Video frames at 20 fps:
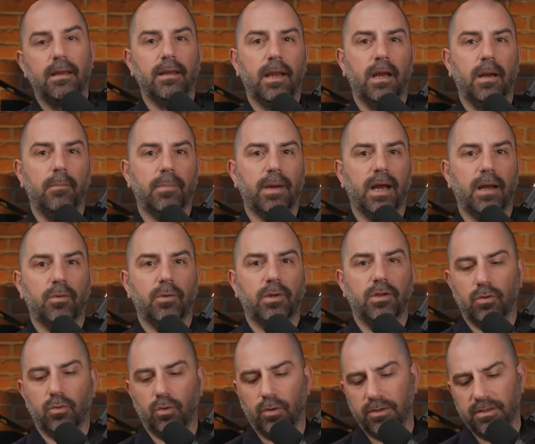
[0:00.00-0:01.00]
I'm back with
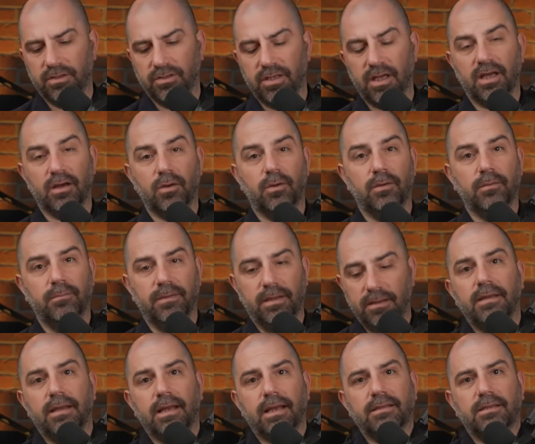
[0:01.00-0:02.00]
you on this channel.
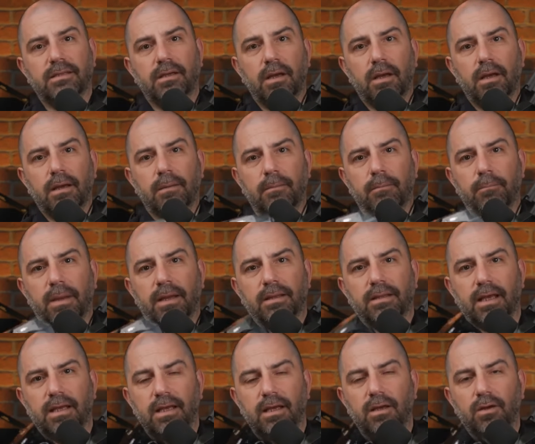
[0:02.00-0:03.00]
Let's start by
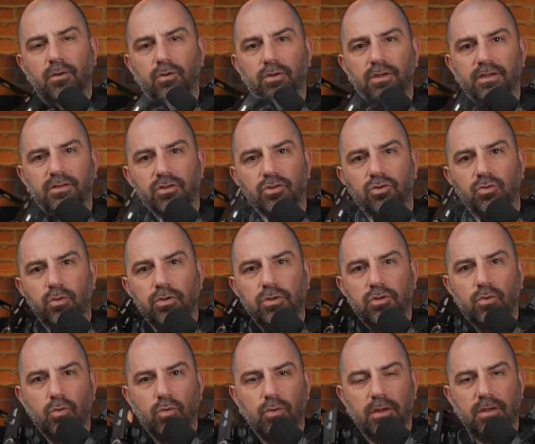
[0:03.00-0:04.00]
taking a look at the short
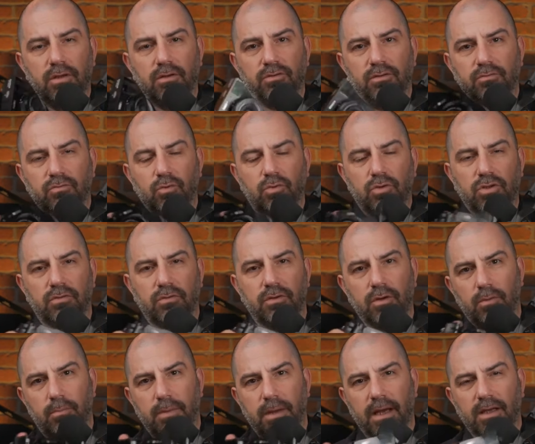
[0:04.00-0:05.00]
story of the
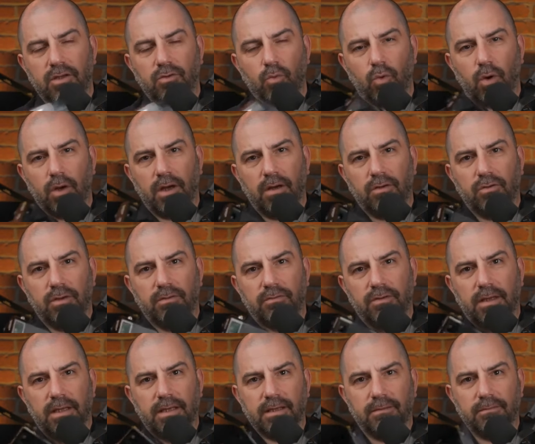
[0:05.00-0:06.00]
Fujifilm
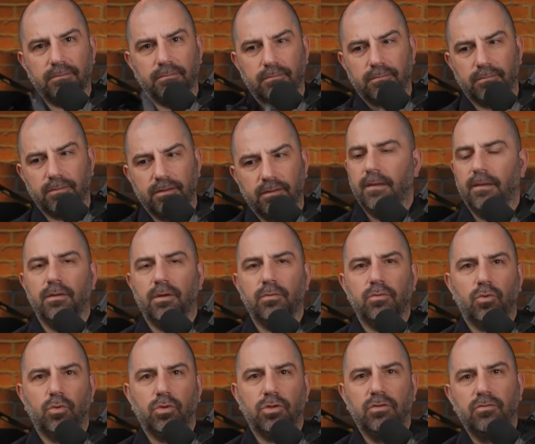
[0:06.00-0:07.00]
X100V. The
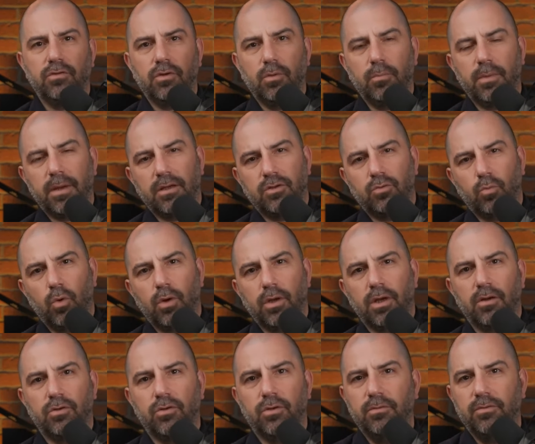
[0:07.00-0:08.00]
Fujifilm
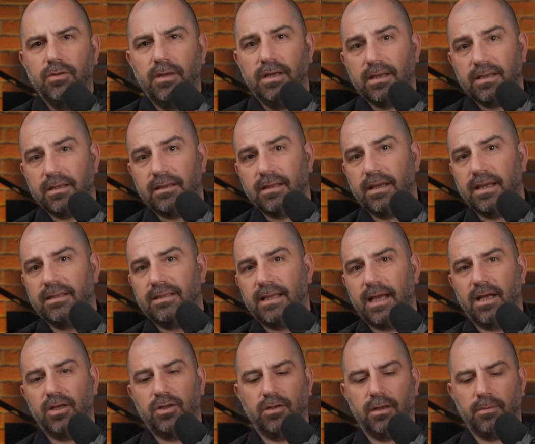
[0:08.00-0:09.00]
X100V has
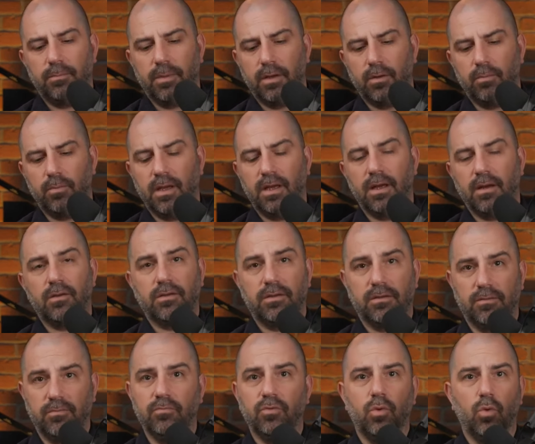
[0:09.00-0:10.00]
actually been around
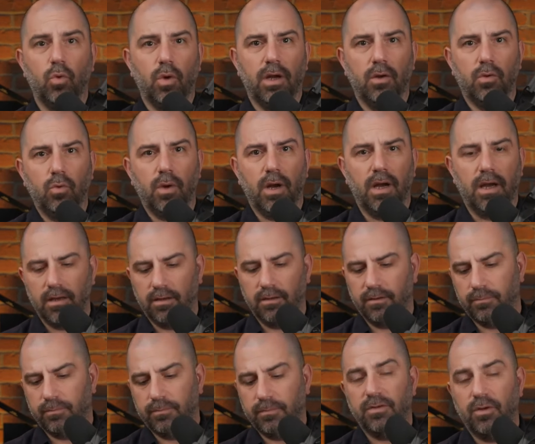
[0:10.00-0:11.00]
for quite a while,
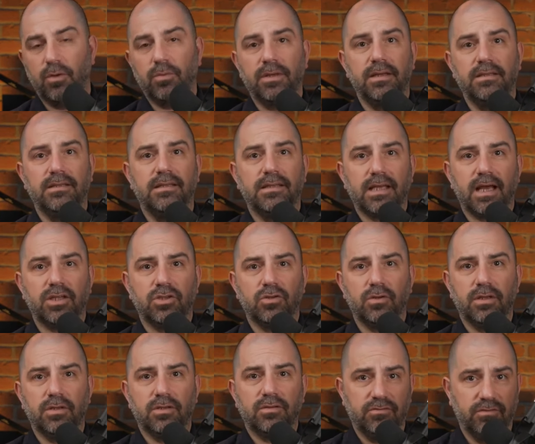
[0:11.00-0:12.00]
so this is
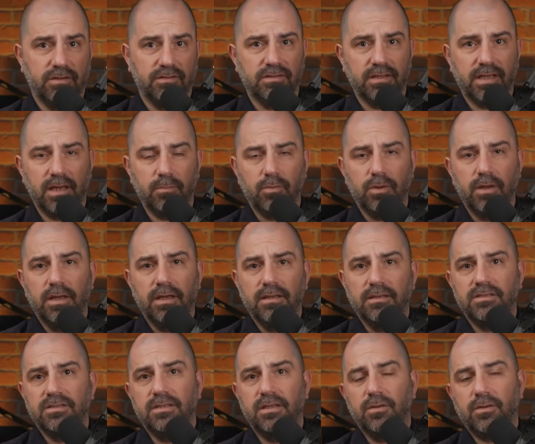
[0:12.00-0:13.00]
actually the fifth camera in
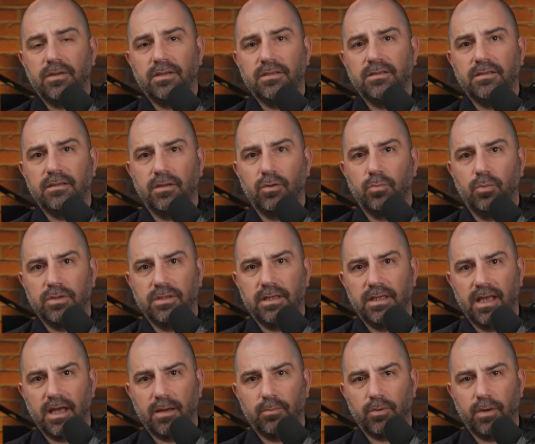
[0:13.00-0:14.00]
the series. It was a
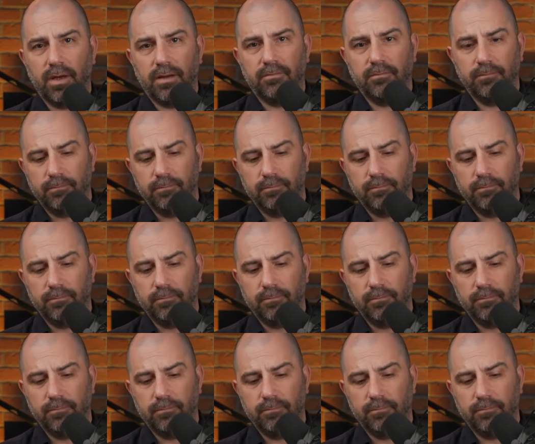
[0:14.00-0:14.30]
camera.